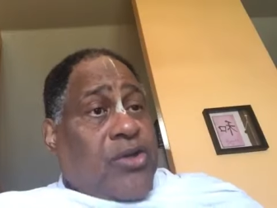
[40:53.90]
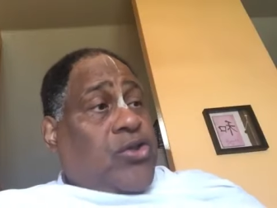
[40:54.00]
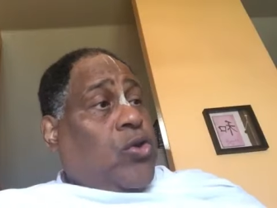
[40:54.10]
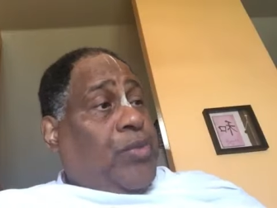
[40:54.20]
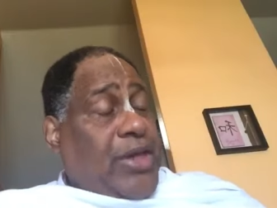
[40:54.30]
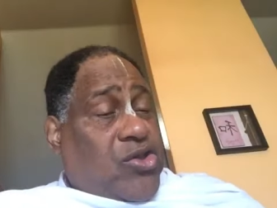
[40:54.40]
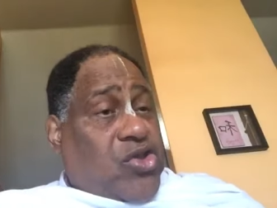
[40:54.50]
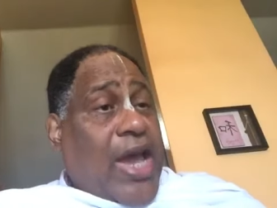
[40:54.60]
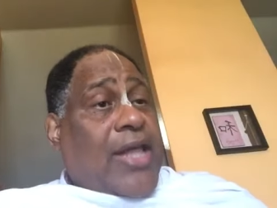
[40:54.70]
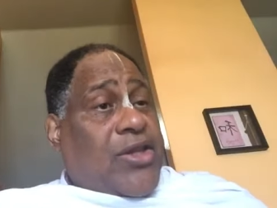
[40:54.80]
still being
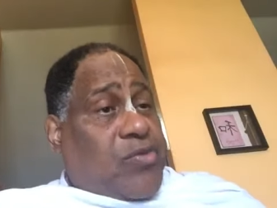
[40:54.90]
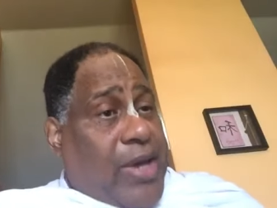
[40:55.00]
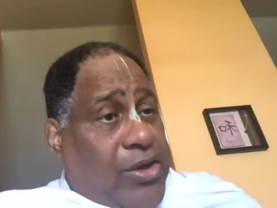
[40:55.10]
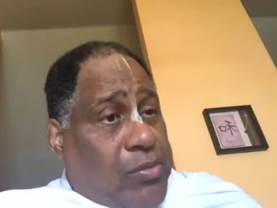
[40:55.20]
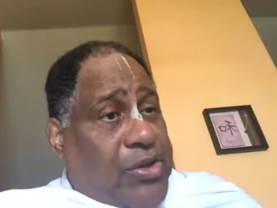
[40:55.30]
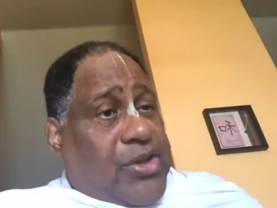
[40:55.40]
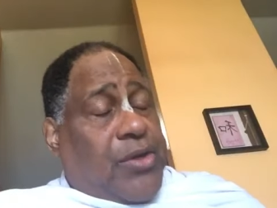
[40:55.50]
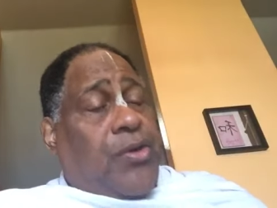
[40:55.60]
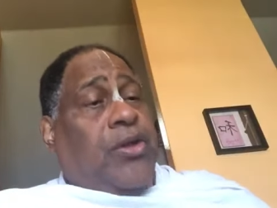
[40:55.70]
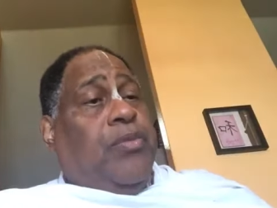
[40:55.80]
challenged by your
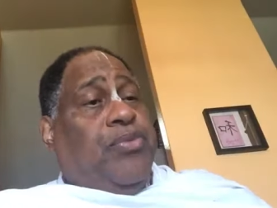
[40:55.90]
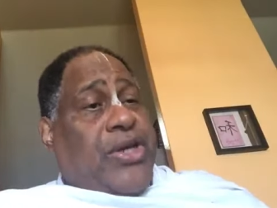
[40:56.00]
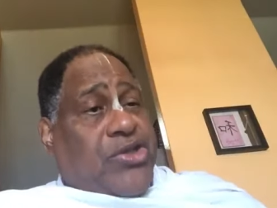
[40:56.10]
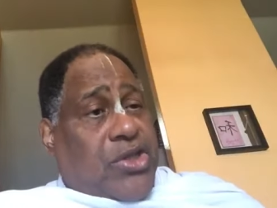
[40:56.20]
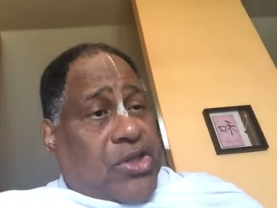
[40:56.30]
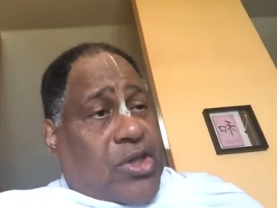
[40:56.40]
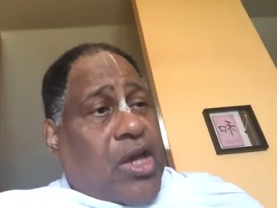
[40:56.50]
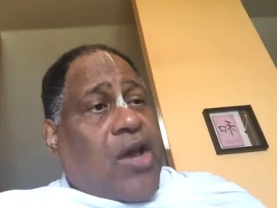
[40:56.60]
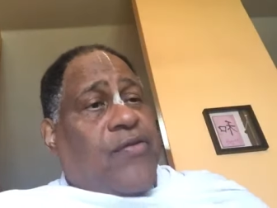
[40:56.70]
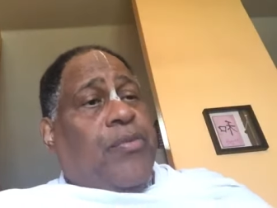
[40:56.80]
material impressions
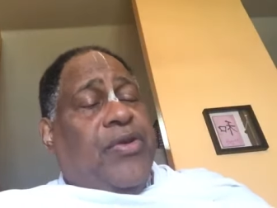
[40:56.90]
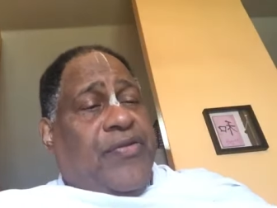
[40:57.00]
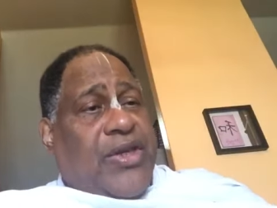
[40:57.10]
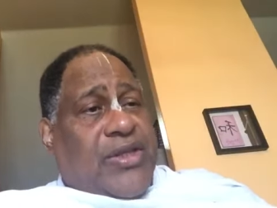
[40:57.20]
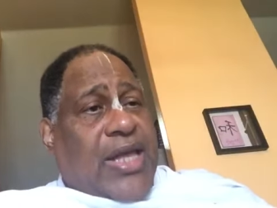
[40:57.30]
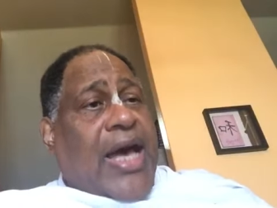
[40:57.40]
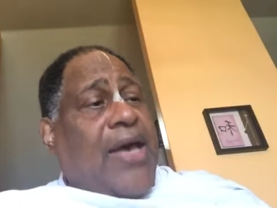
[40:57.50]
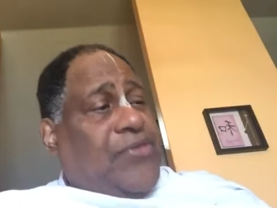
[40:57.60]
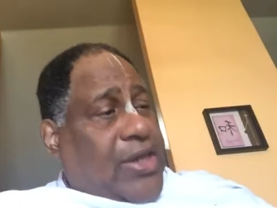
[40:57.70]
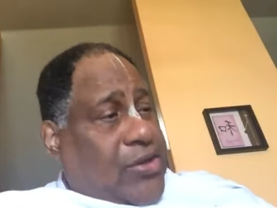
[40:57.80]
from previous
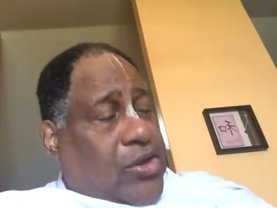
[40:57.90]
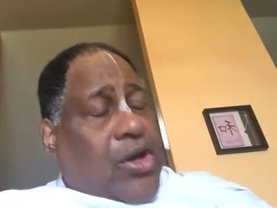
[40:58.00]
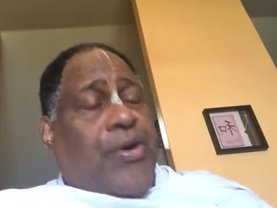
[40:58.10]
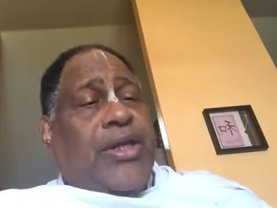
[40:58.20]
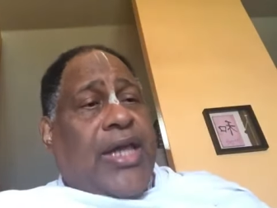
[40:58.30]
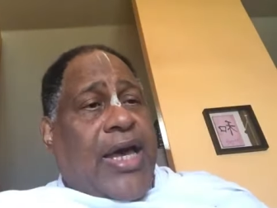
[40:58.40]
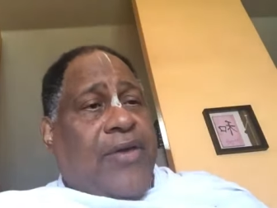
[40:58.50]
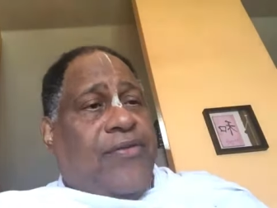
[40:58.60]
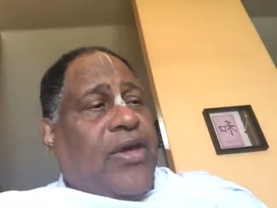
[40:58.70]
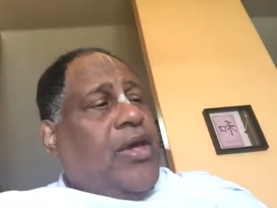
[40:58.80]
lives and the current
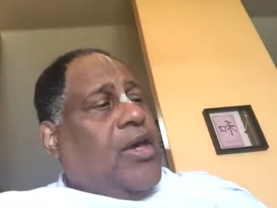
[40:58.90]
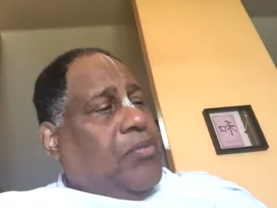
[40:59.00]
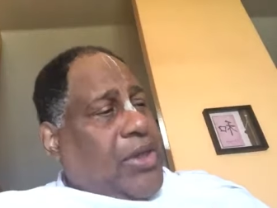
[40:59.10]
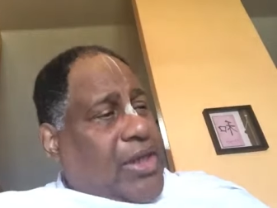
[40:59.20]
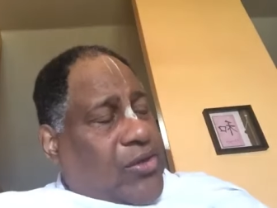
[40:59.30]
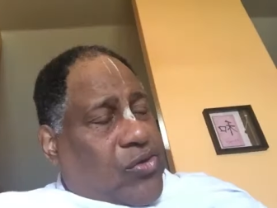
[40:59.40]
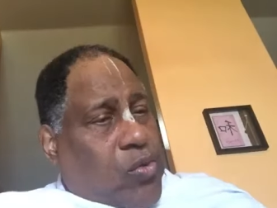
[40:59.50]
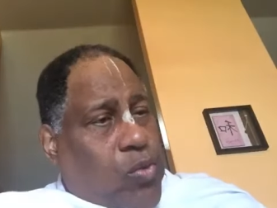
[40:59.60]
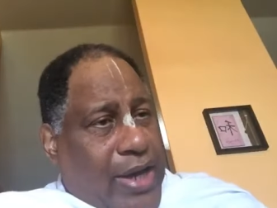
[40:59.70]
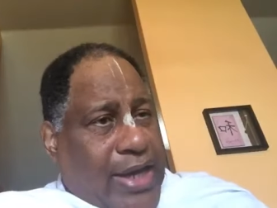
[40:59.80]
life begin to
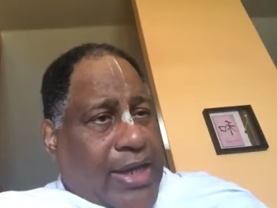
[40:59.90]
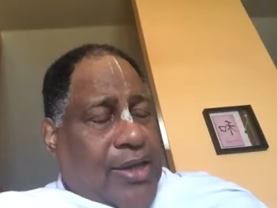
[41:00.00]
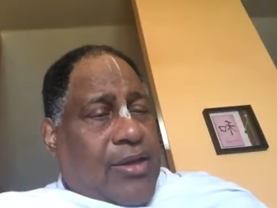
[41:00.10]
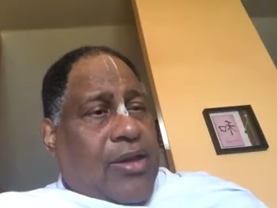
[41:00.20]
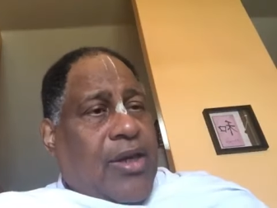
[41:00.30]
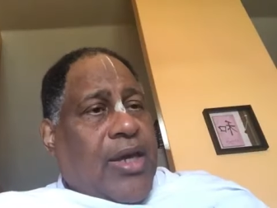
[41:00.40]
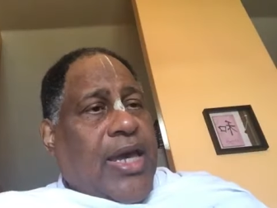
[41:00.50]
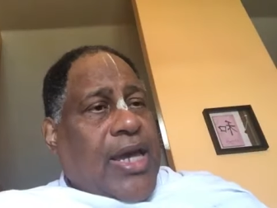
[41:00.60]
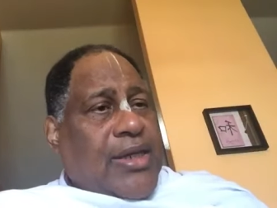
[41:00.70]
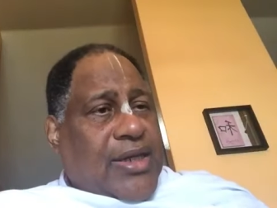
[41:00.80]
wane
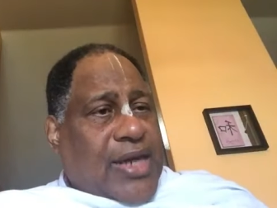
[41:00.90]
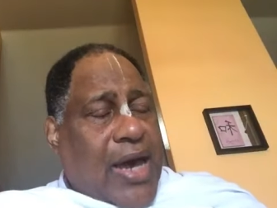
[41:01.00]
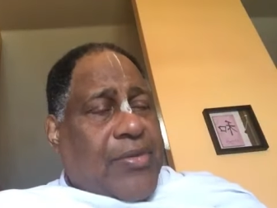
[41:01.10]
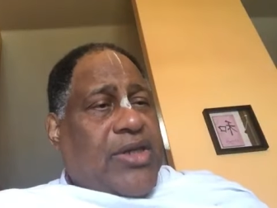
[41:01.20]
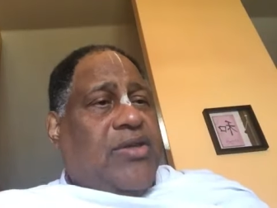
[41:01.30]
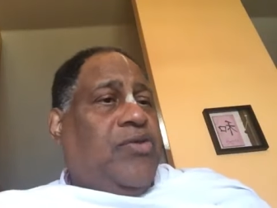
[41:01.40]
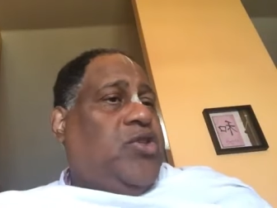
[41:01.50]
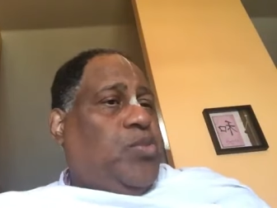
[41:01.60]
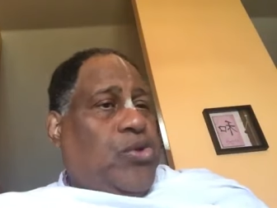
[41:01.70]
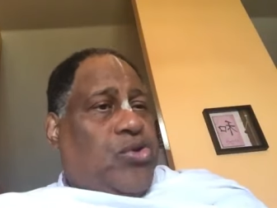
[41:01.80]
and the dominance of
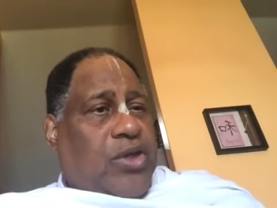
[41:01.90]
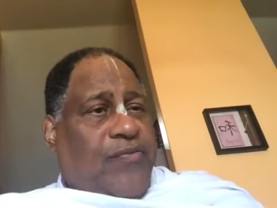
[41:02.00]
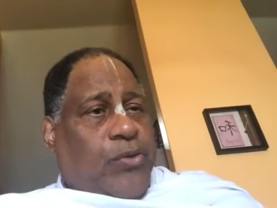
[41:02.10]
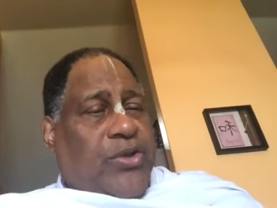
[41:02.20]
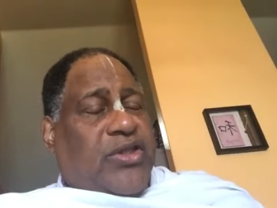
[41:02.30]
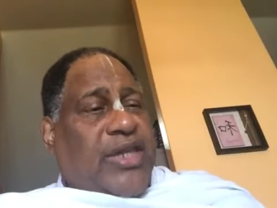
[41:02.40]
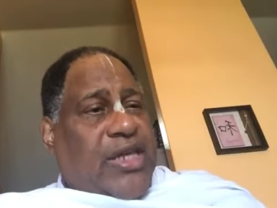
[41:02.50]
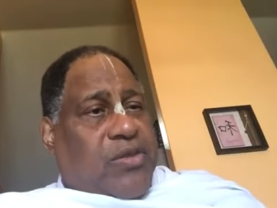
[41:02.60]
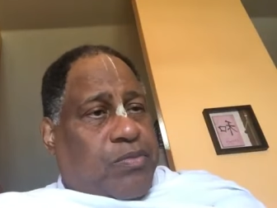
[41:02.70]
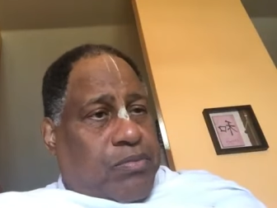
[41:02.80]
the spiritual influence
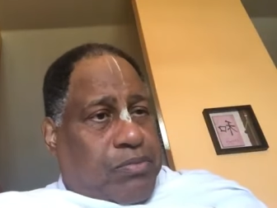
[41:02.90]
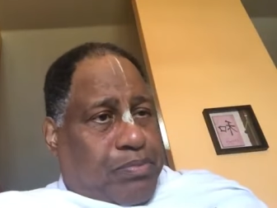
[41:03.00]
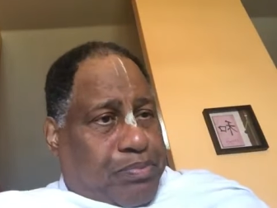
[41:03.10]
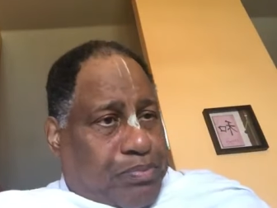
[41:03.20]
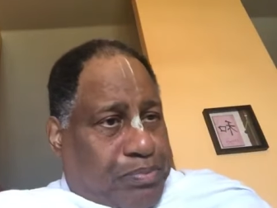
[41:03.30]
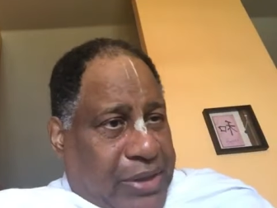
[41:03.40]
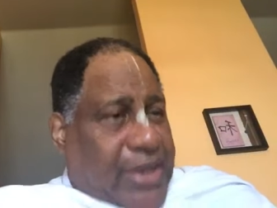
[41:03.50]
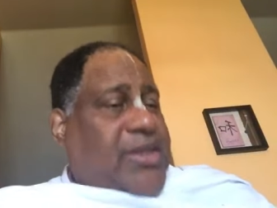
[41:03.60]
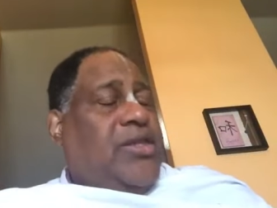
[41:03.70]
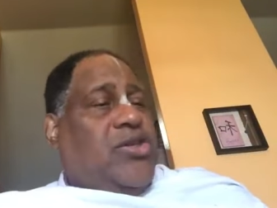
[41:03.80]
takes place